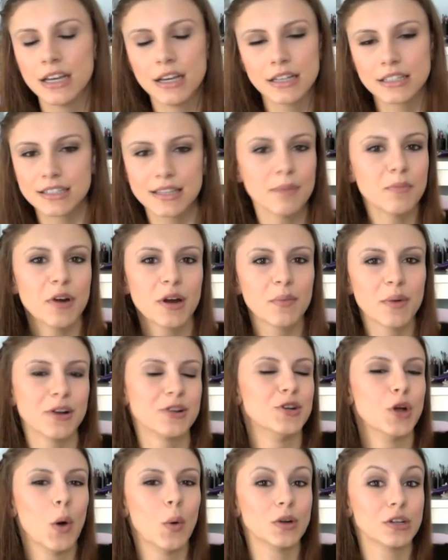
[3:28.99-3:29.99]
Somewhere
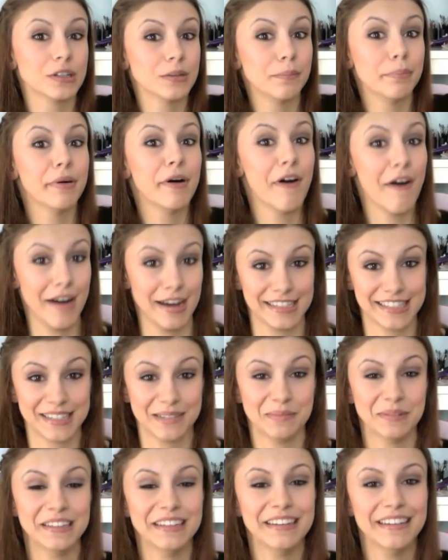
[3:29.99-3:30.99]
where no one could
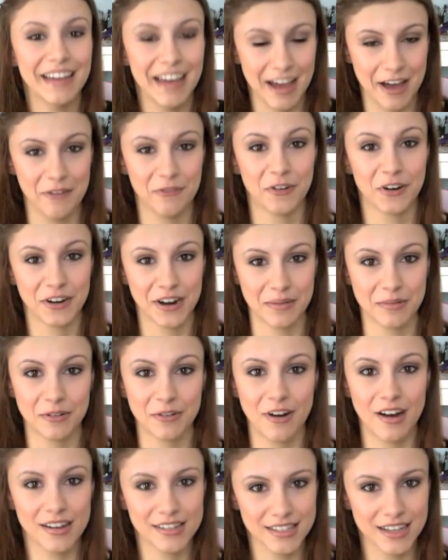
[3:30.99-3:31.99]
possibly ever come
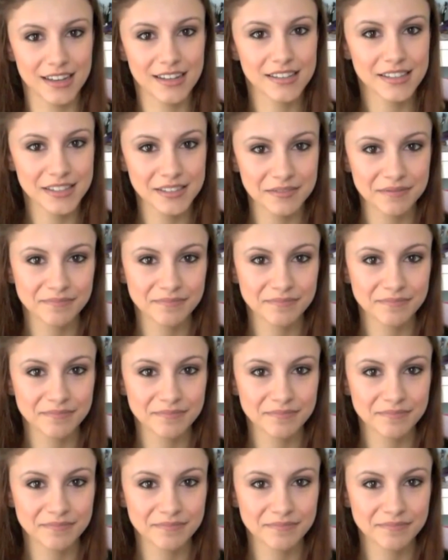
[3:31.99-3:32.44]
across us.